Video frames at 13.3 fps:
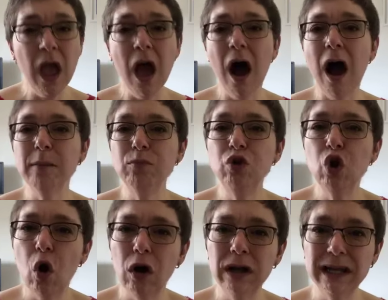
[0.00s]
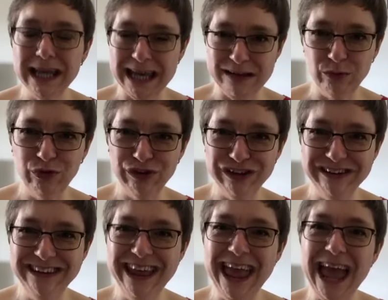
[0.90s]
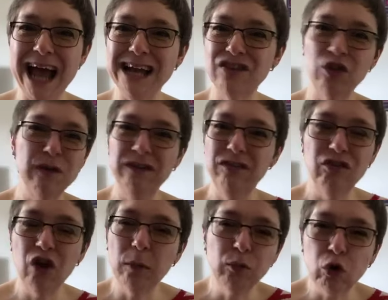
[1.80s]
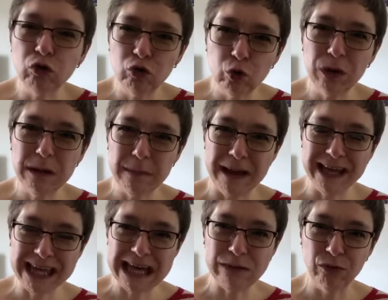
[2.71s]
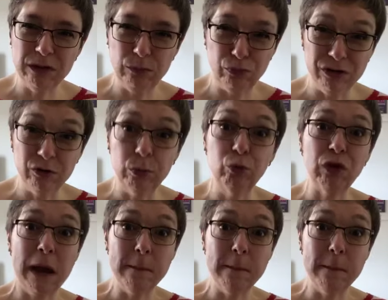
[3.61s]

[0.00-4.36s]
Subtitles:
I'm not an accountant, and so I'm not talking about accounting principles.